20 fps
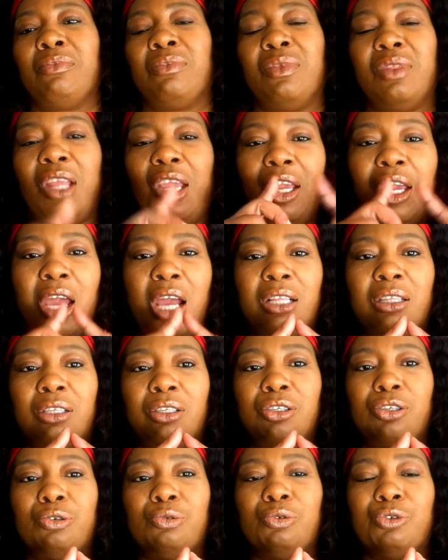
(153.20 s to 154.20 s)
they got the
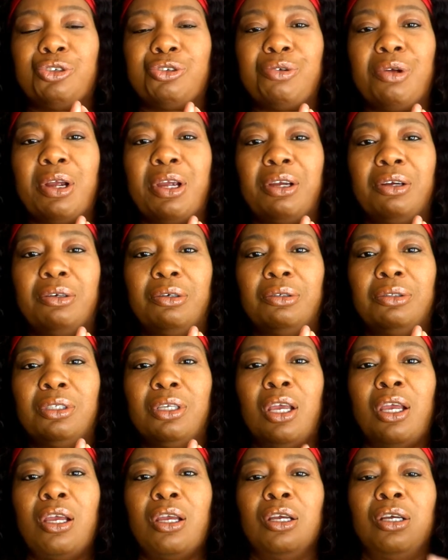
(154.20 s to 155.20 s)
two triangles
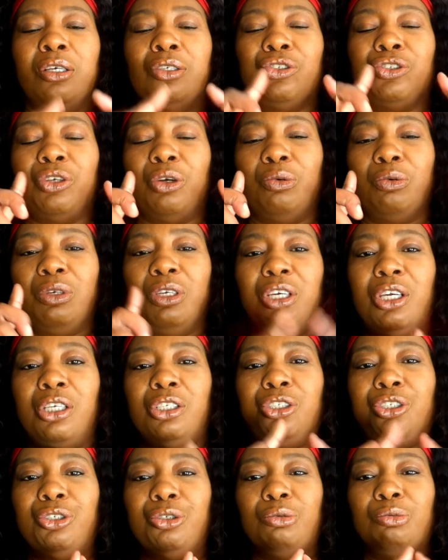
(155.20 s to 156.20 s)
so
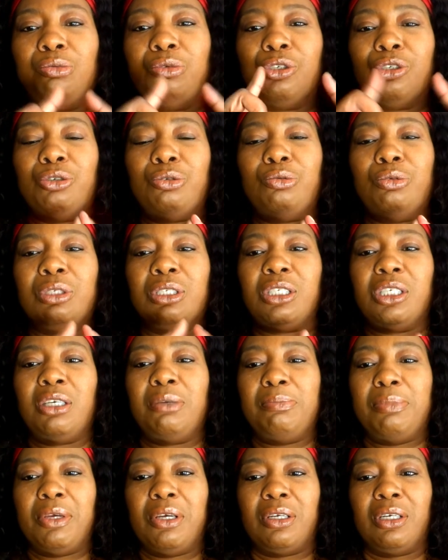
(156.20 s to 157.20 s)
get you two
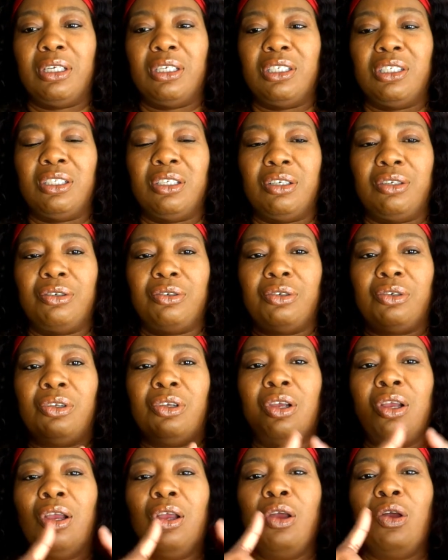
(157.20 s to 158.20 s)
seatbelt extenders
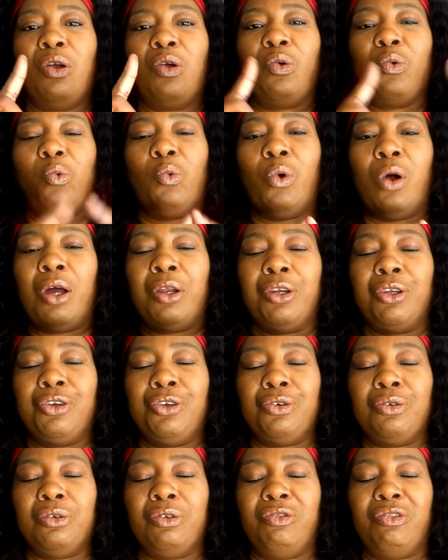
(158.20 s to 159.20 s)
one a
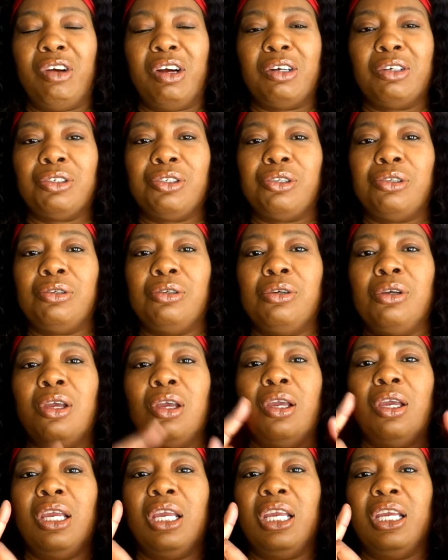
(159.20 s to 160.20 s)
universal
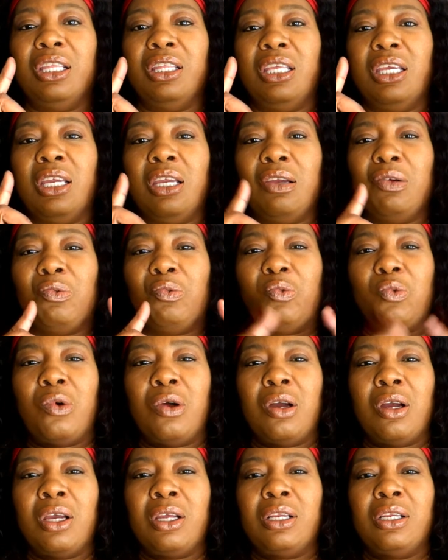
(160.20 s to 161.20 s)
and then
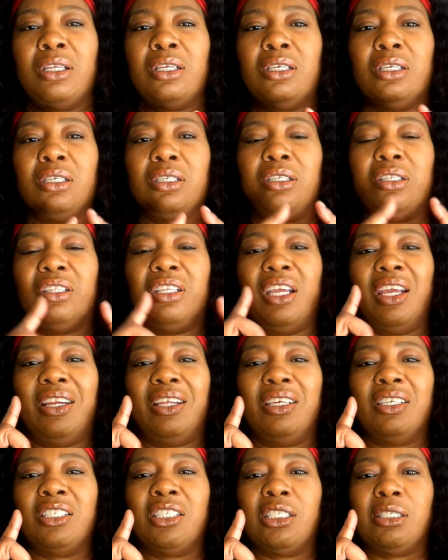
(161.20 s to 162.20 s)
one that
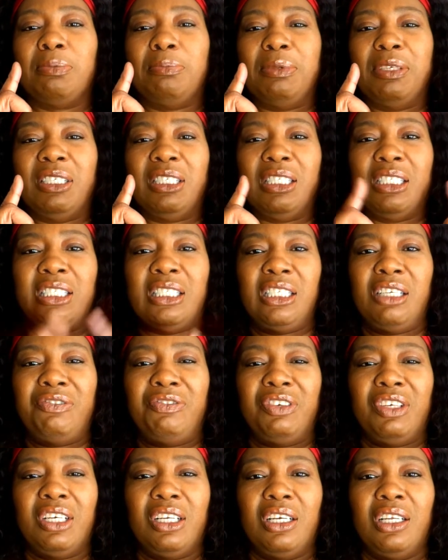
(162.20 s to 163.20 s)
is
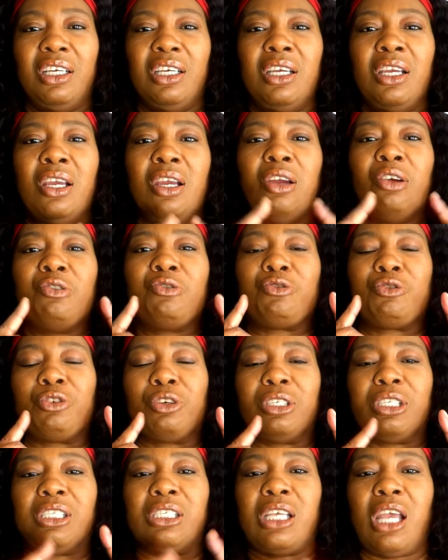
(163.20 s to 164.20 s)
specifically for
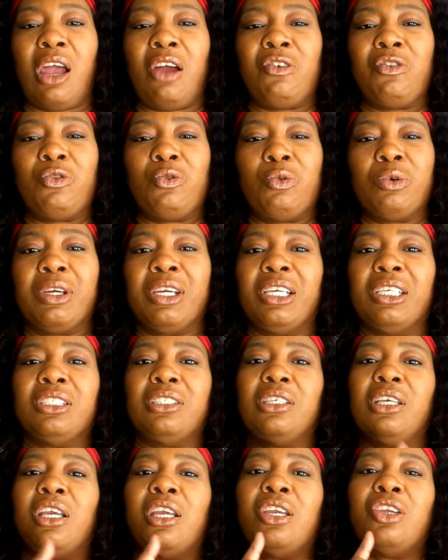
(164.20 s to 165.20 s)
southwest
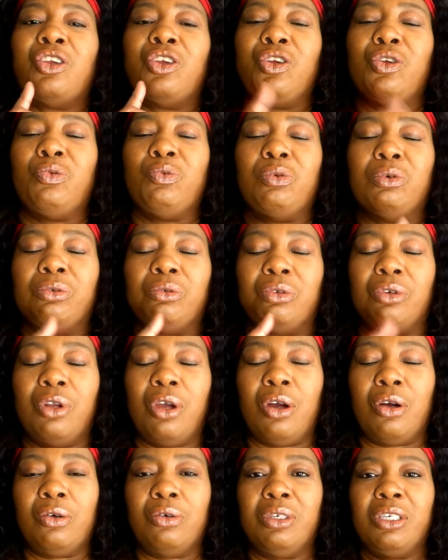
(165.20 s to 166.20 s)
and you will
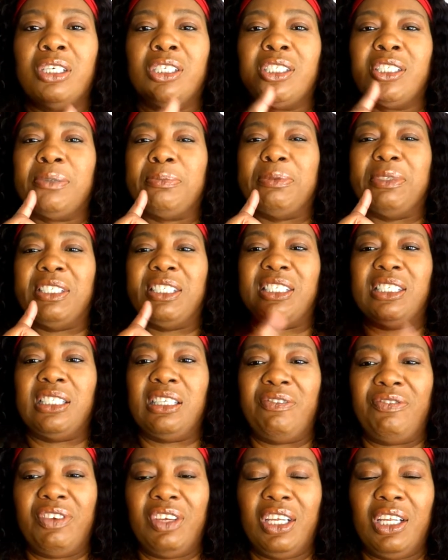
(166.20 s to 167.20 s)
know it's
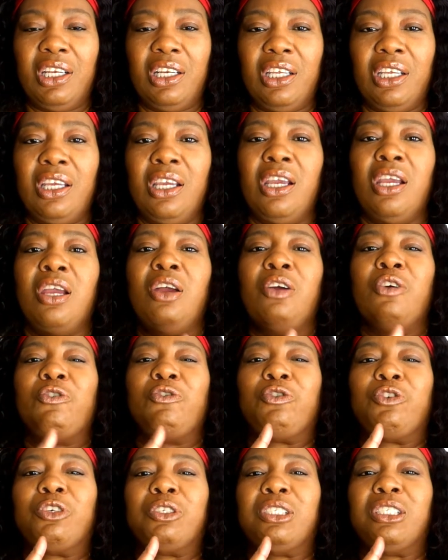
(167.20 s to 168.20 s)
specifically
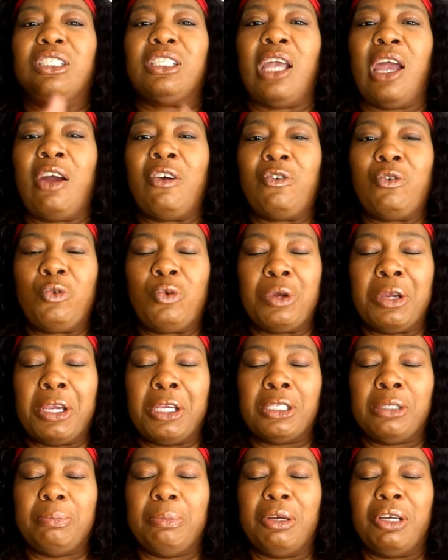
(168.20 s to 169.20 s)
for
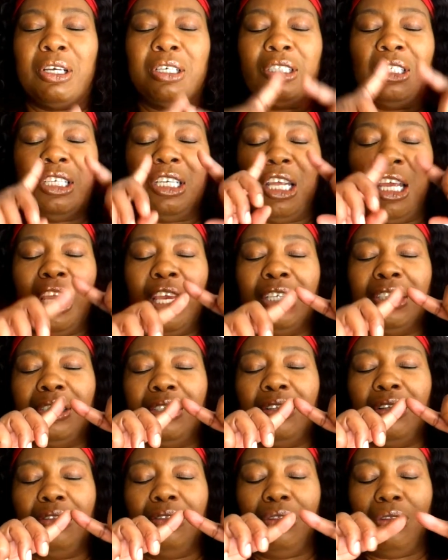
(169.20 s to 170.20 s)
southwest because it has
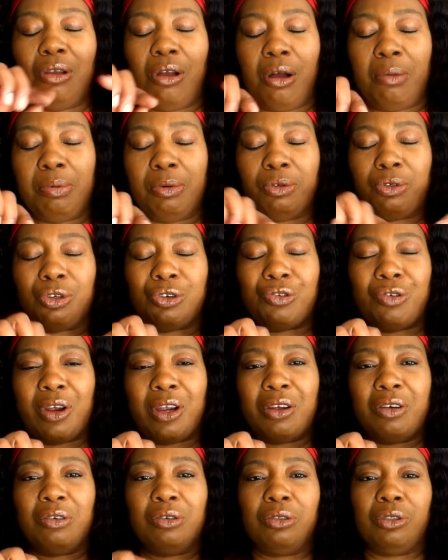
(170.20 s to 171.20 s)
the double
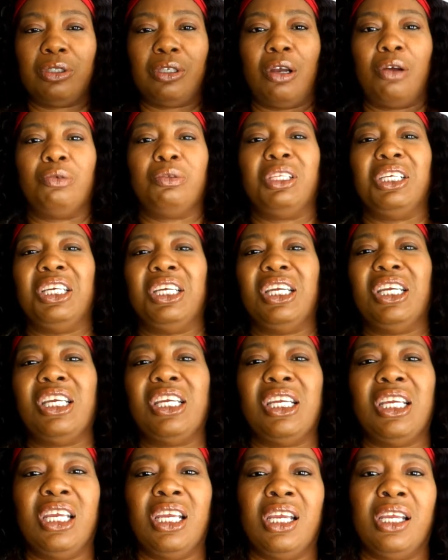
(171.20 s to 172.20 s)
triangles on the
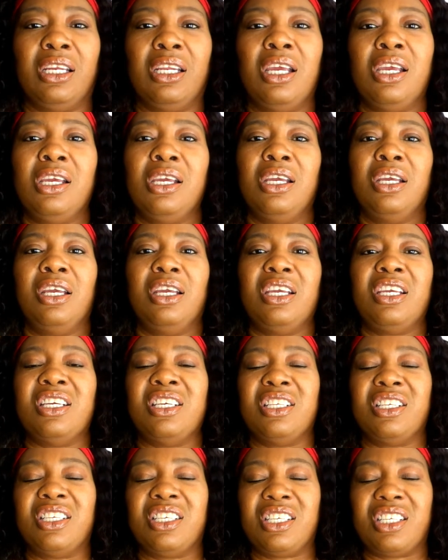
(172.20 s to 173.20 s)
end
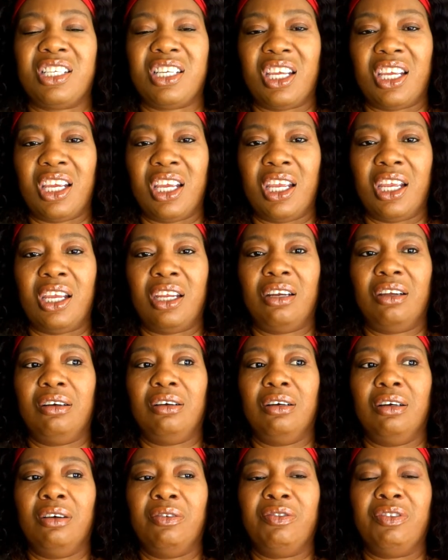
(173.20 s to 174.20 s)
instead
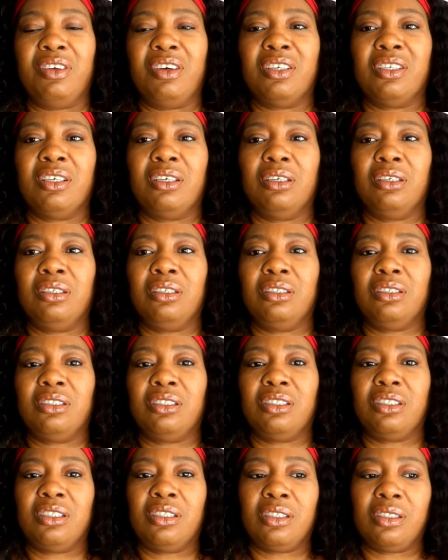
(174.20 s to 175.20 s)
of the
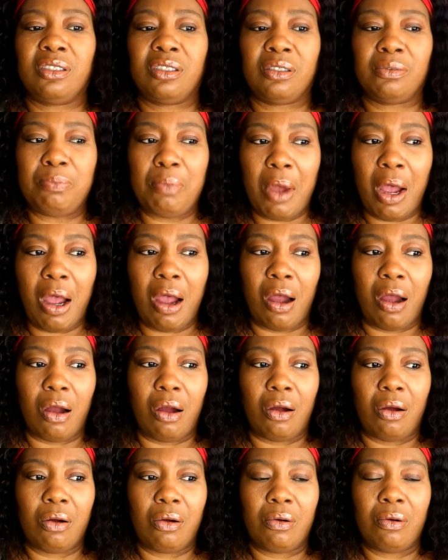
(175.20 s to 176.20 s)
small,
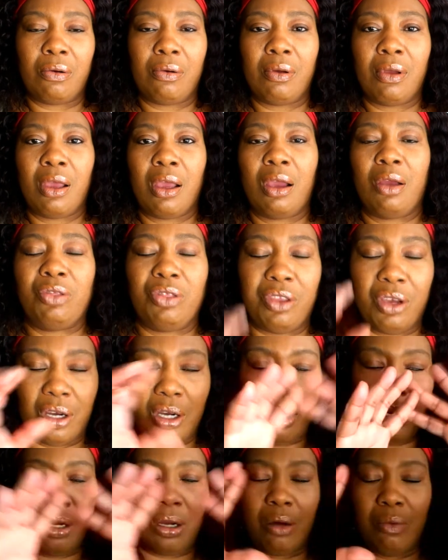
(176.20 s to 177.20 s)

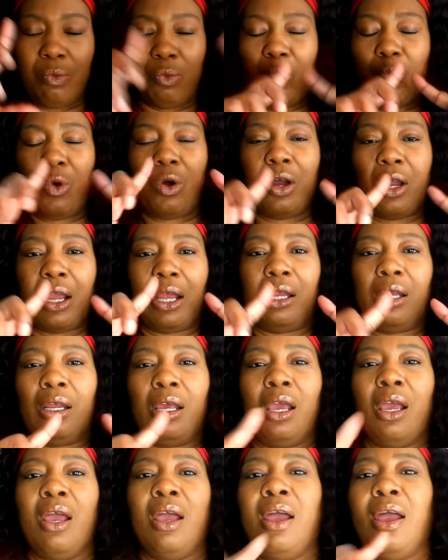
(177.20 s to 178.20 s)
the um, one.
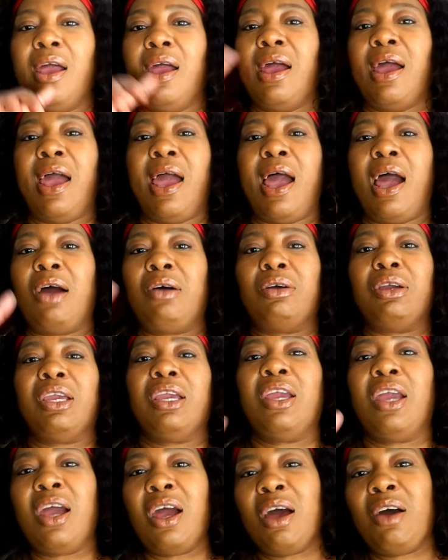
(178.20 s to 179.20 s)

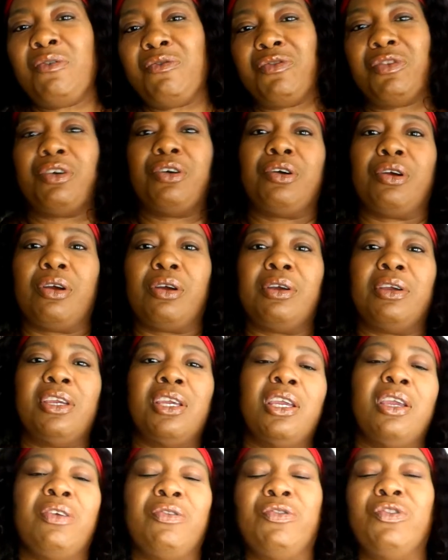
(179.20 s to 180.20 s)
However,
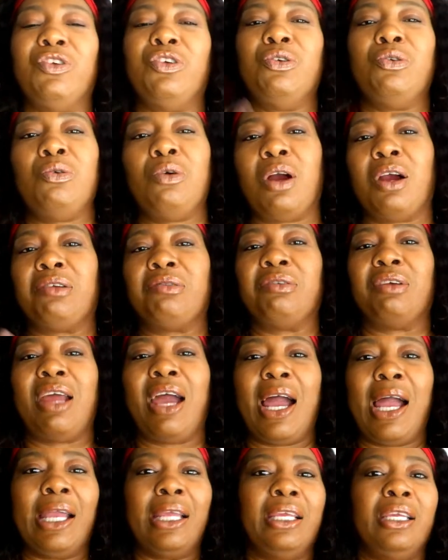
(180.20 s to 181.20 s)
if you are
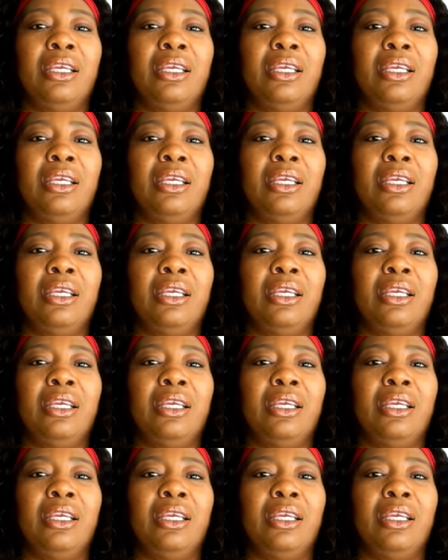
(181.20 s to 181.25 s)
not